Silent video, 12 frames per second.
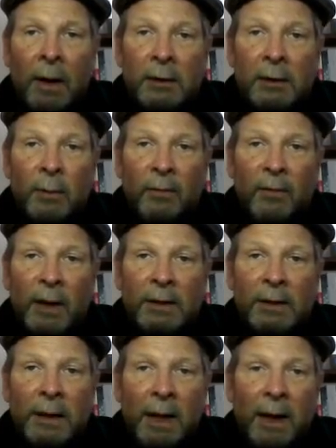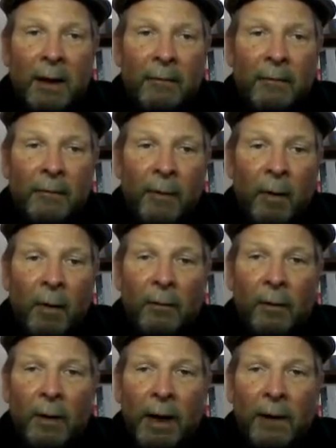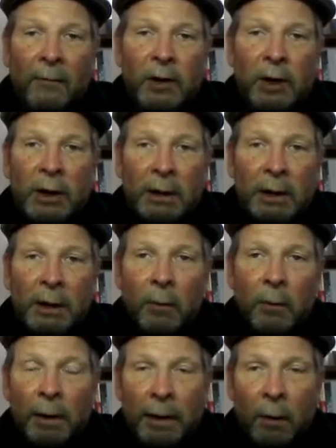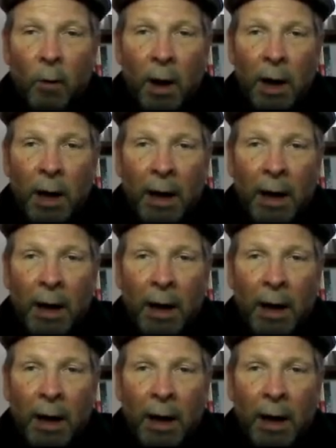So we've got DF over FG equaling Y.